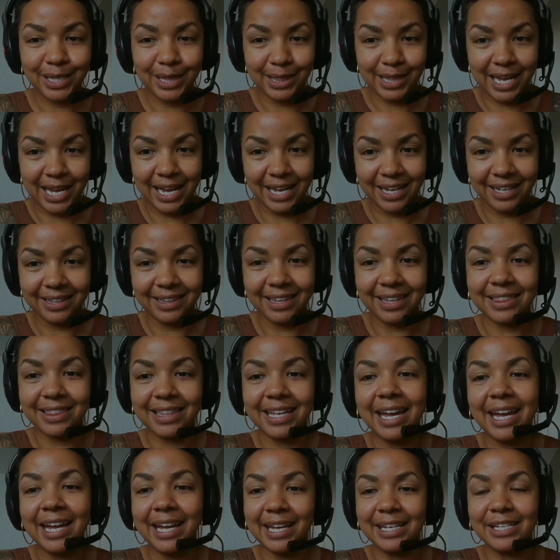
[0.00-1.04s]
thing. The
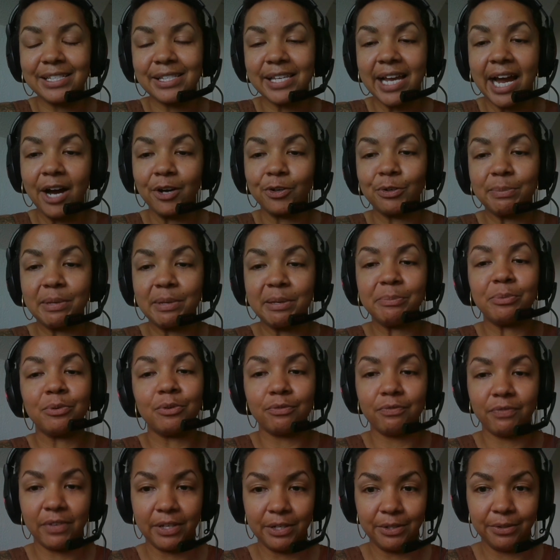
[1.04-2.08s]
thing is, how do people
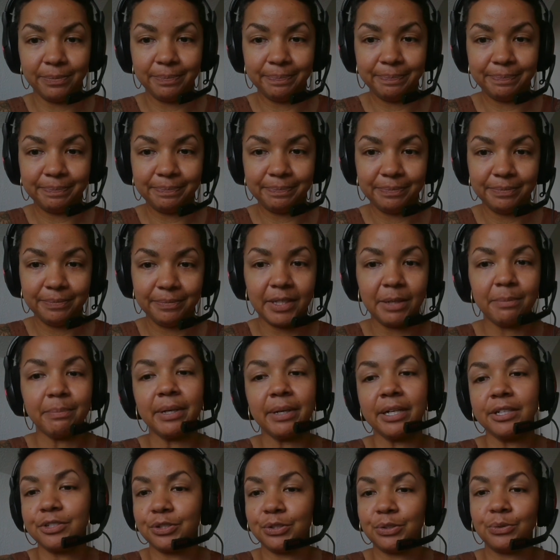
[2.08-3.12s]
feel
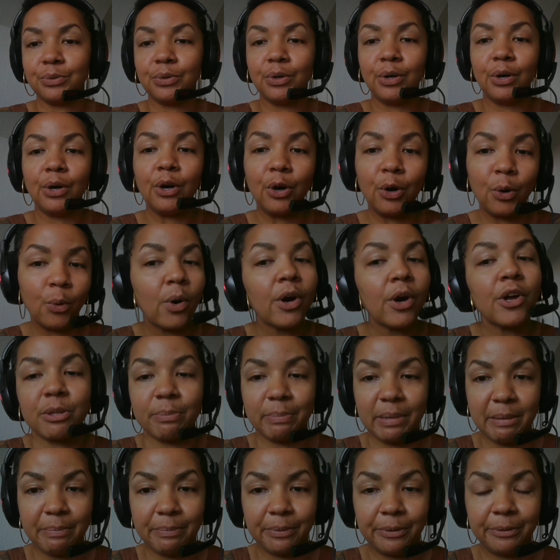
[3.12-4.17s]
compared to who are the
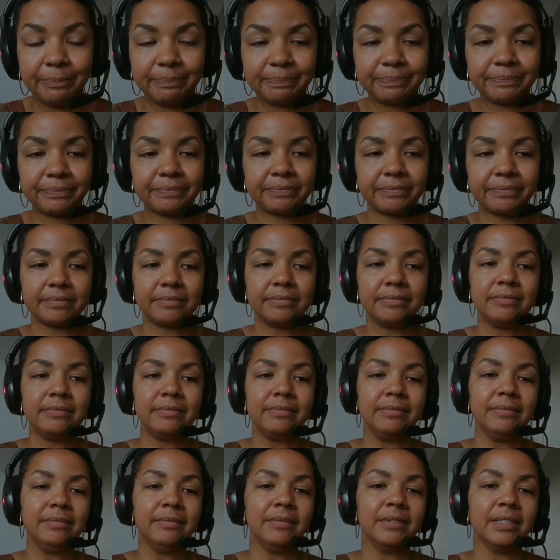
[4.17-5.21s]
people?
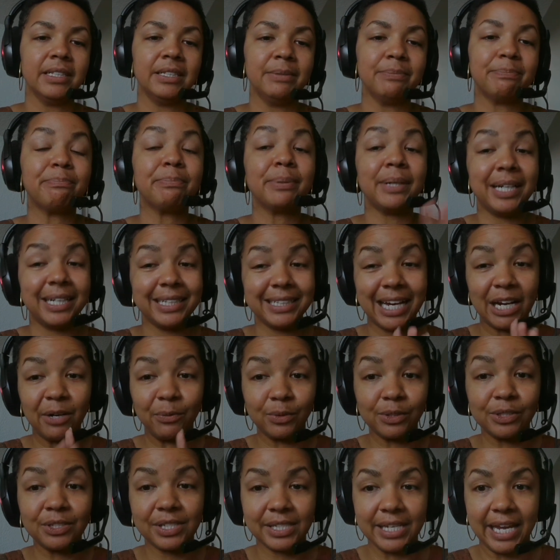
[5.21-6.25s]
But I
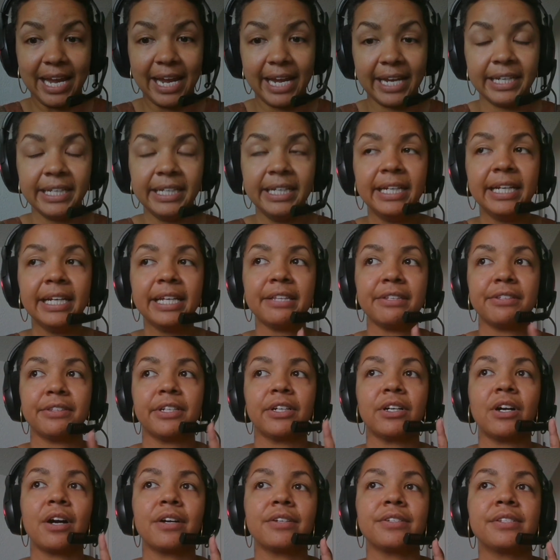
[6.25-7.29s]
will say that
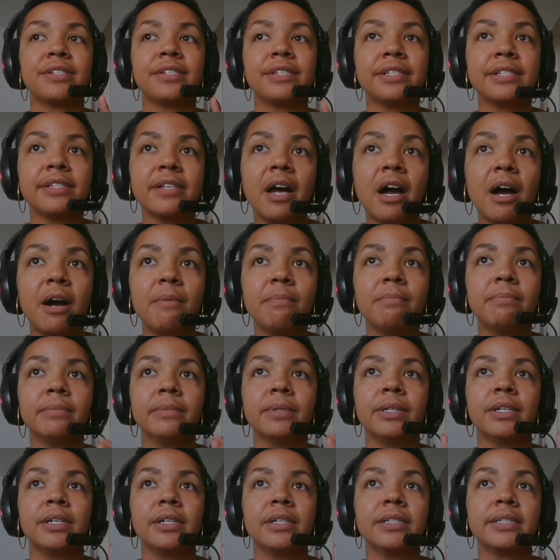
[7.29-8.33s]
there are
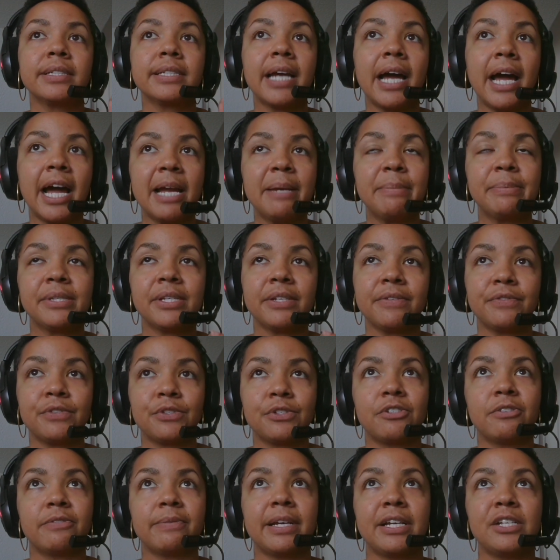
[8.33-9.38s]
some types of
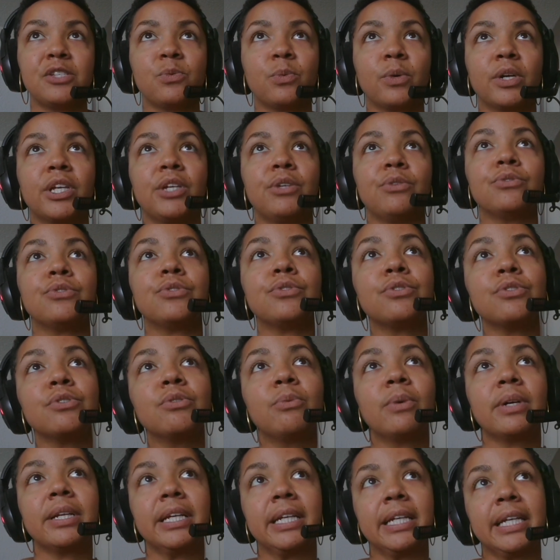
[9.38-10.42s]
surveys where you do
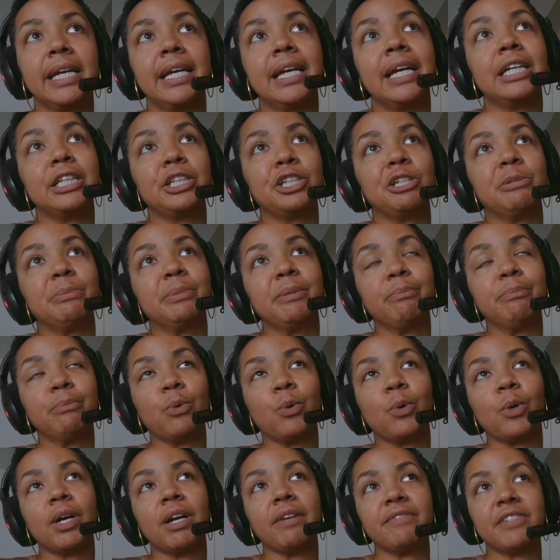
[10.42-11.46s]
want to get a little bit
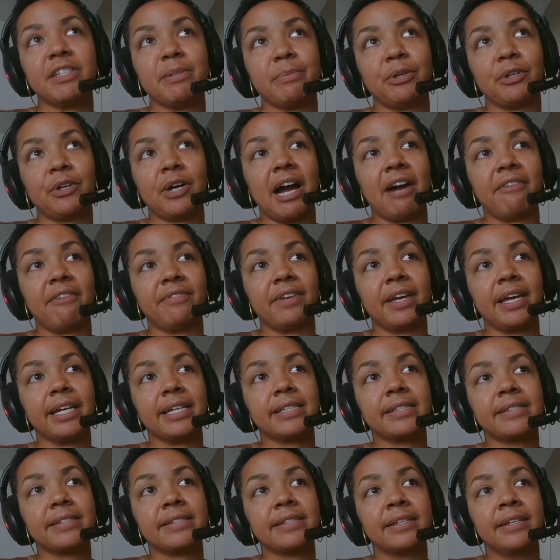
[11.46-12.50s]
more of
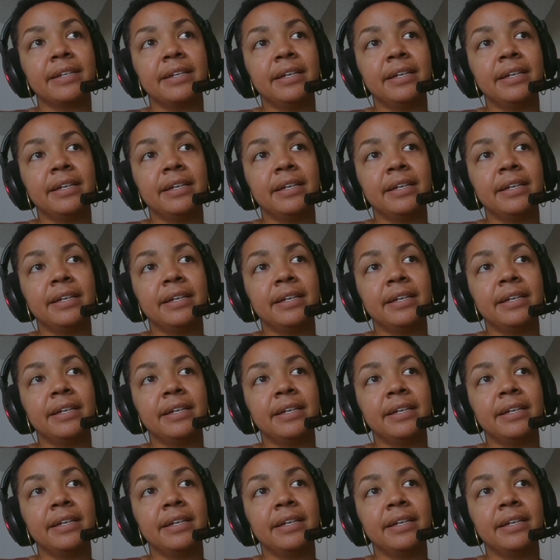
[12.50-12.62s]
demographics.